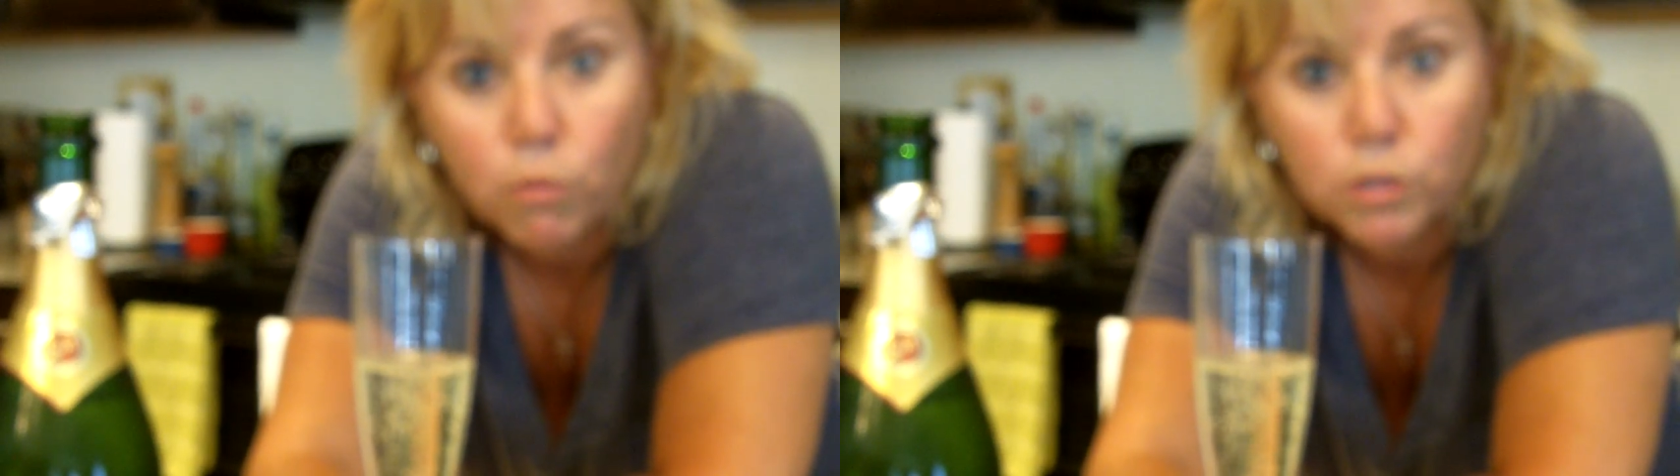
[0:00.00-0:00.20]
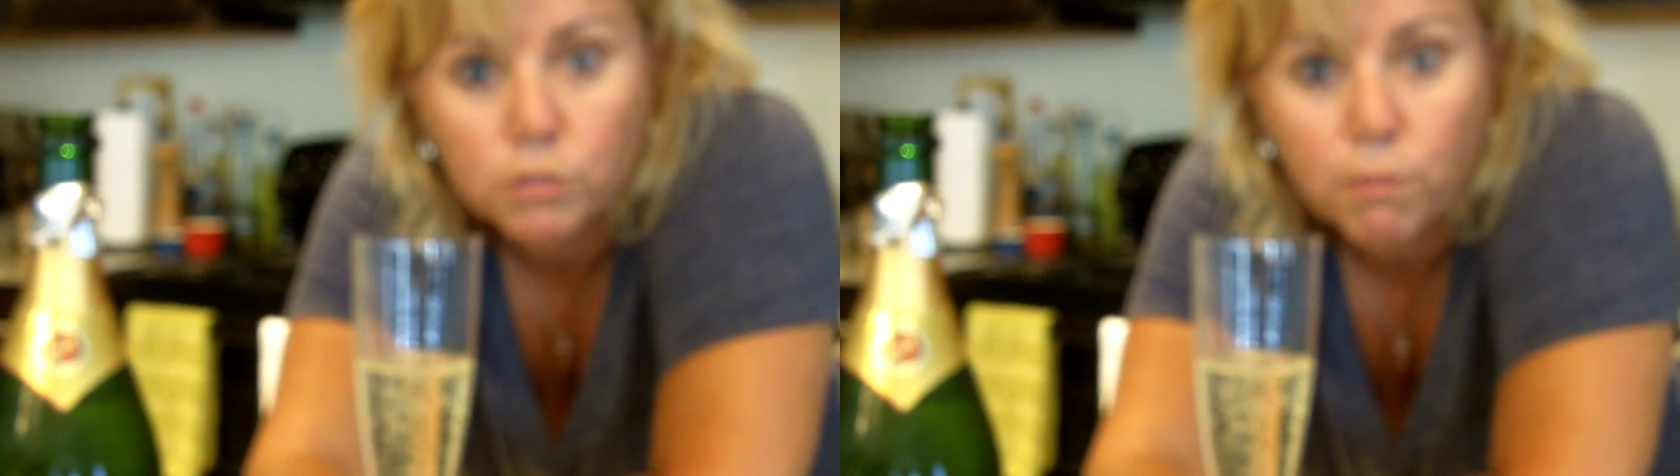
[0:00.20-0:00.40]

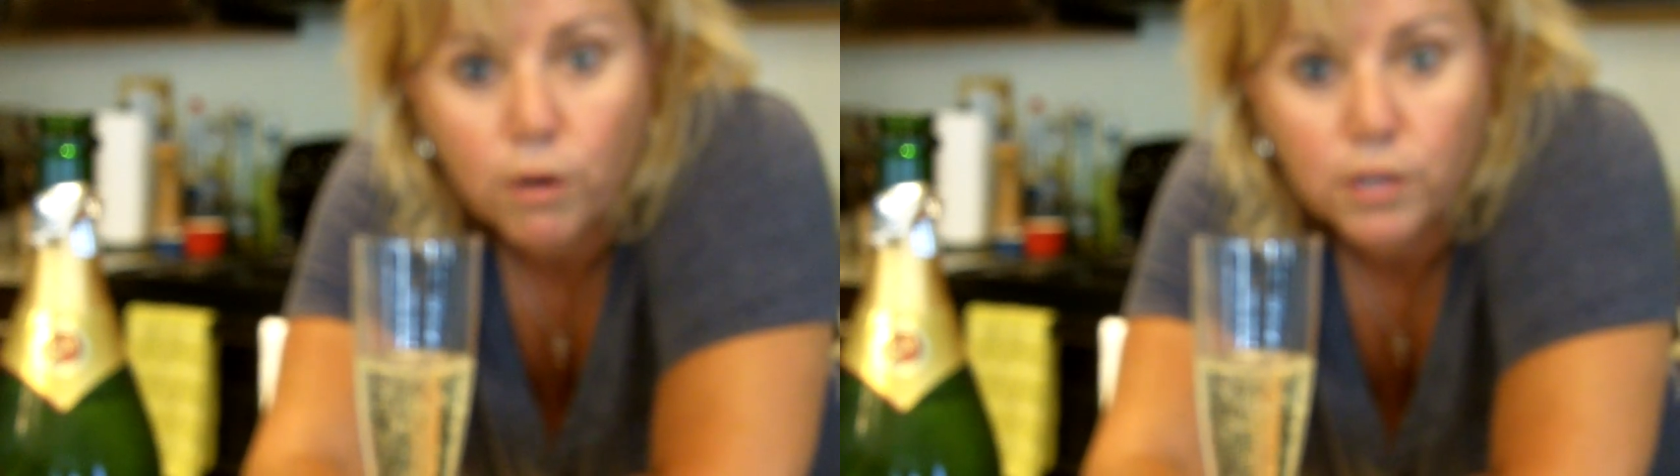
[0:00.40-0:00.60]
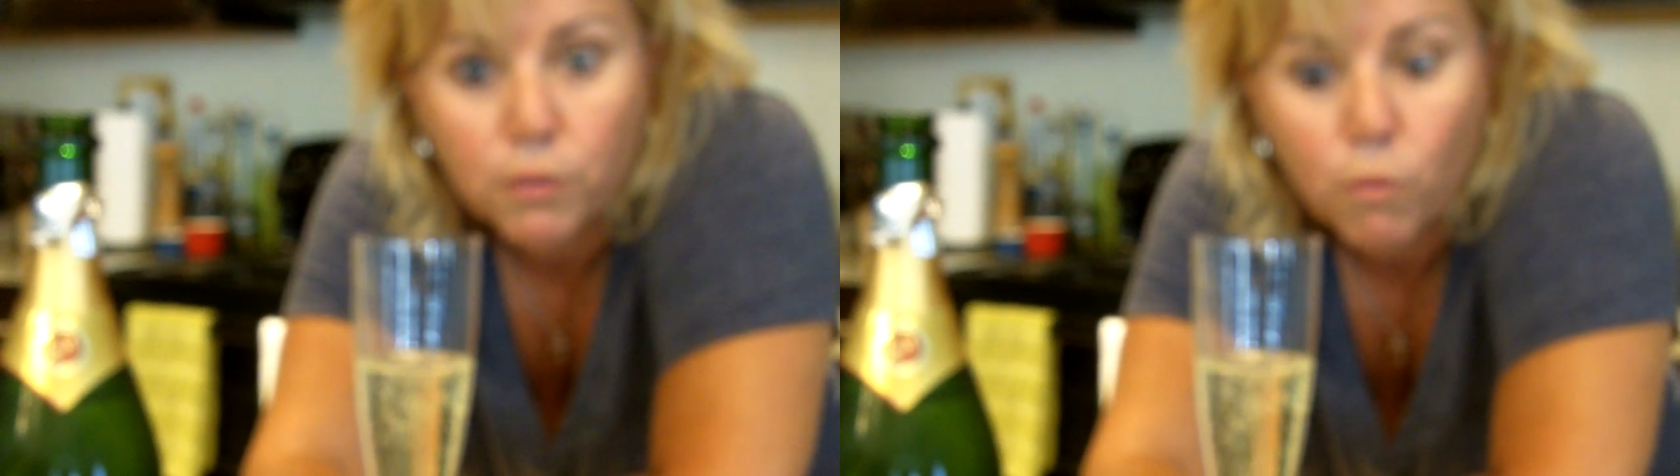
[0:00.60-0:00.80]
or
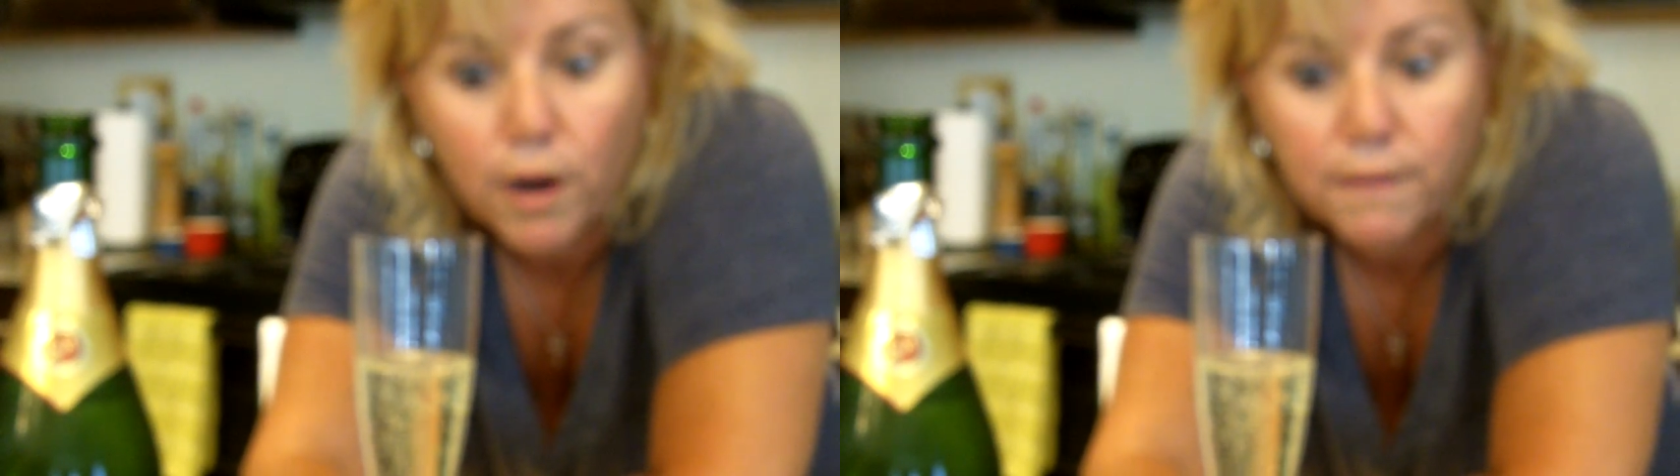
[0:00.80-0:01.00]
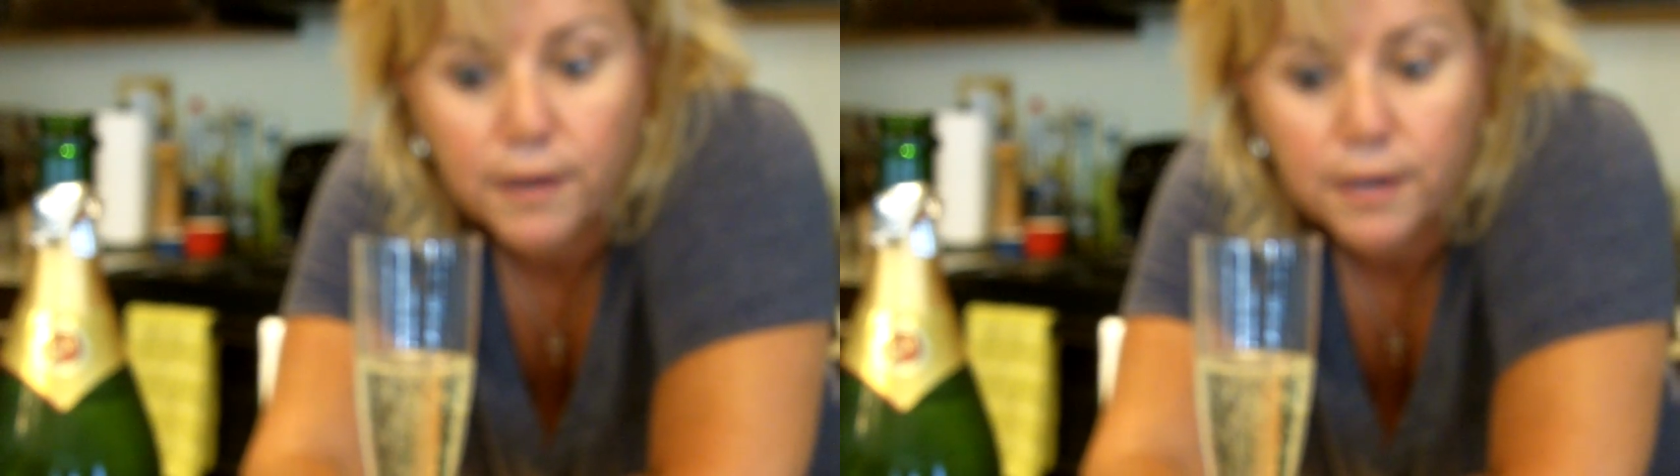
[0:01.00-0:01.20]
sparkling
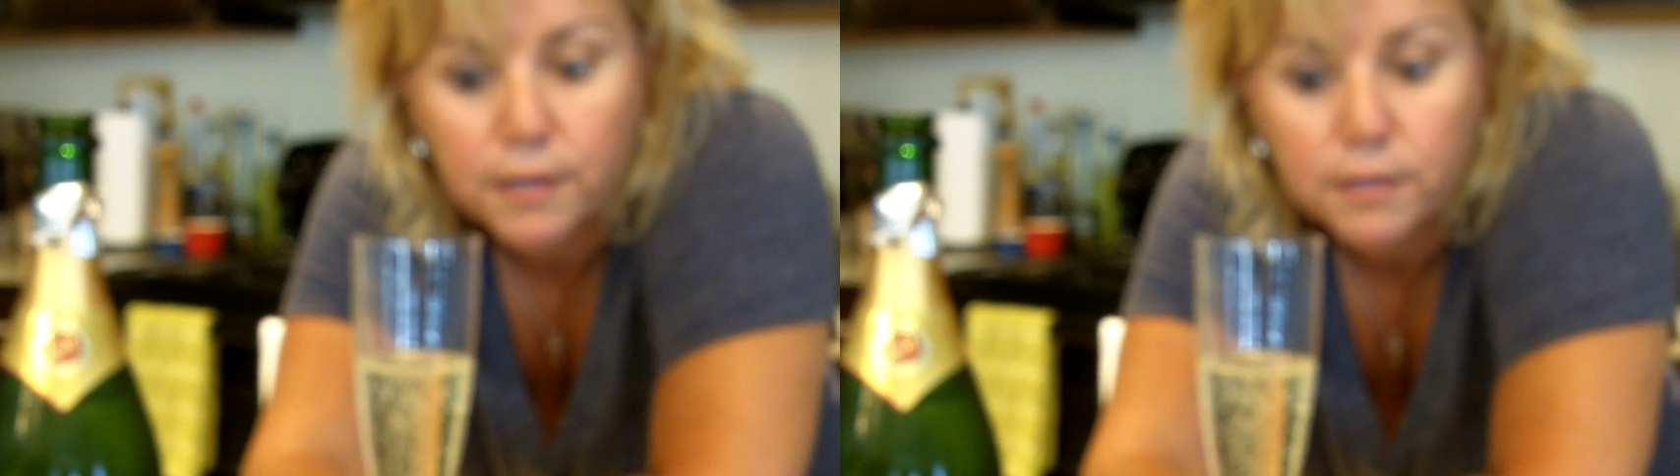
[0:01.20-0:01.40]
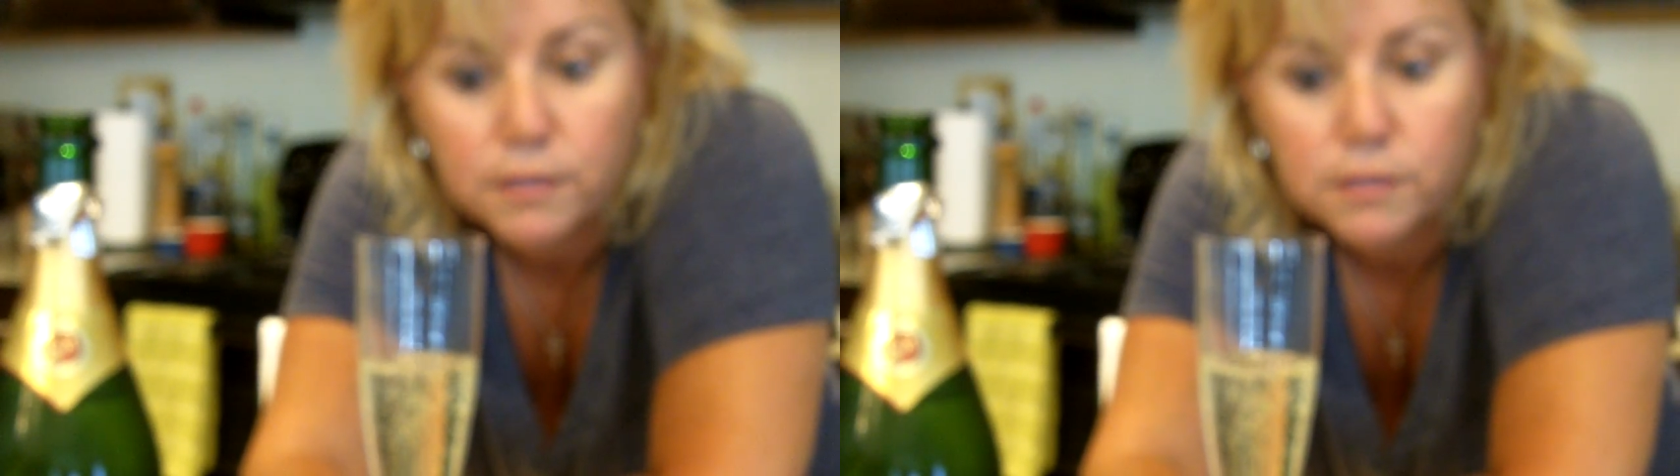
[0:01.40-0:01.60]
wine that it
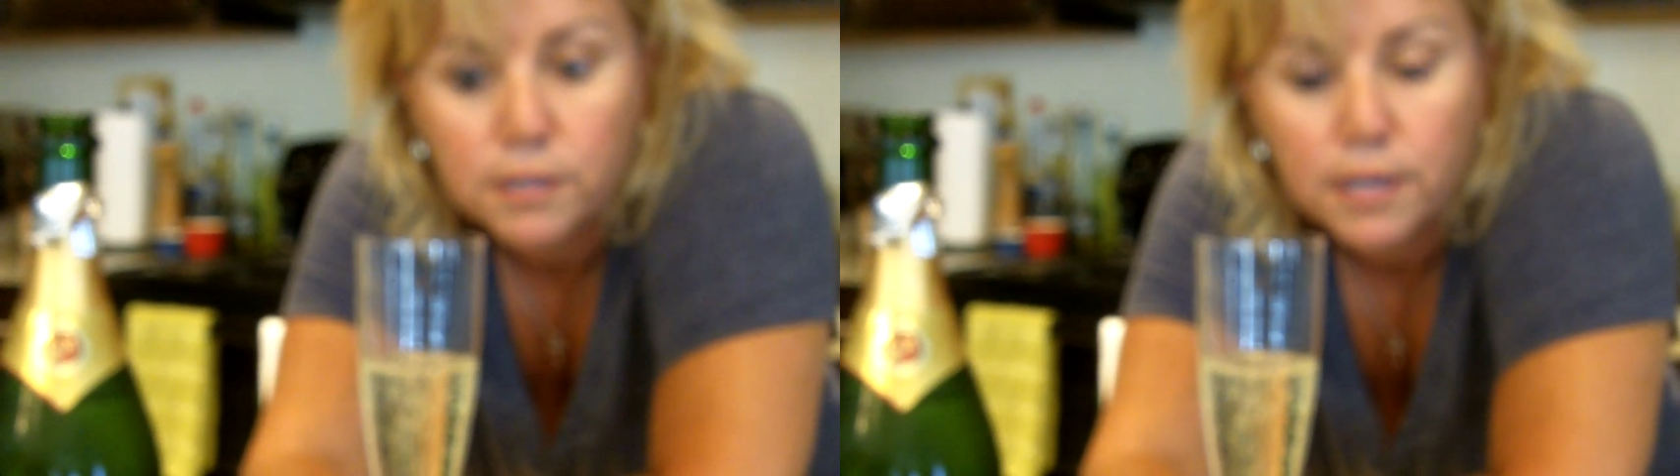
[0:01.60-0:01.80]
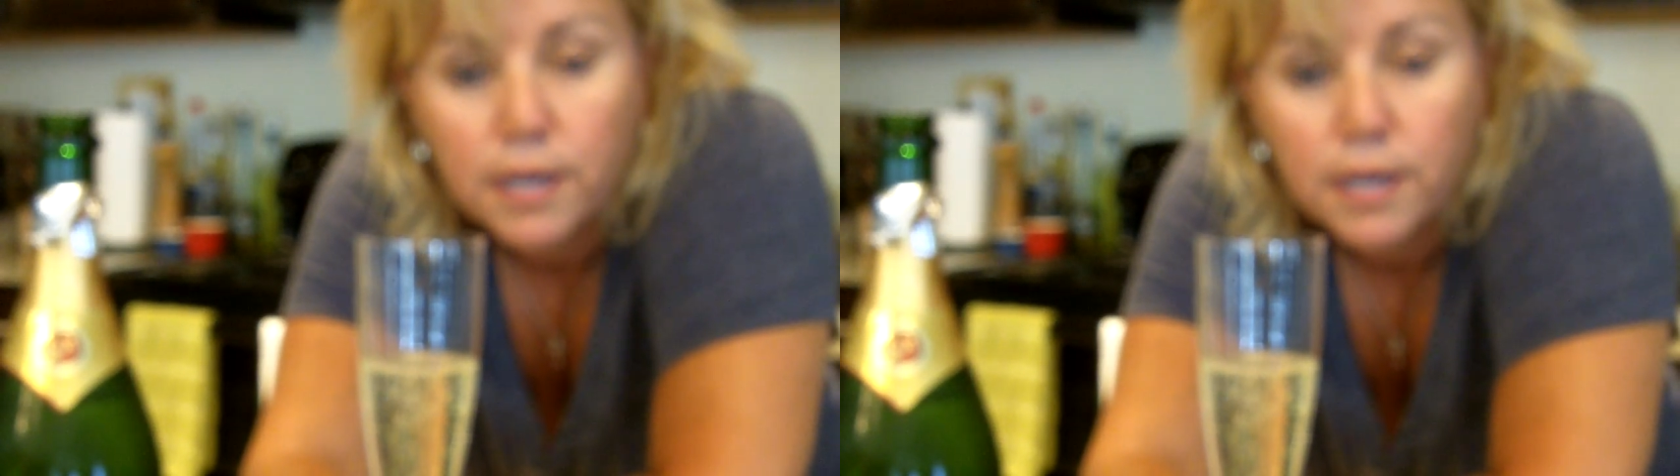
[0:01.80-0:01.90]
is.